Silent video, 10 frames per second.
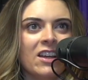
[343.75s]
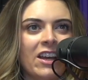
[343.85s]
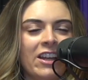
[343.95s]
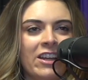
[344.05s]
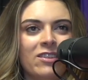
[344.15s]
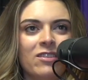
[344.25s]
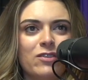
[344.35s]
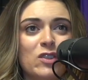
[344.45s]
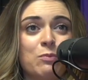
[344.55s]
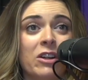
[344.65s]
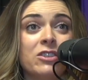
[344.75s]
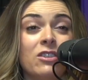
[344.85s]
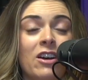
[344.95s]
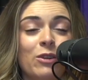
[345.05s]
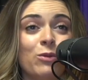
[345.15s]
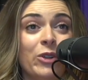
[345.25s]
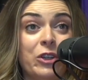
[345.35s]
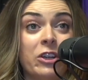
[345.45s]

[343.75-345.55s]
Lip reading: And it sparked a lot of really good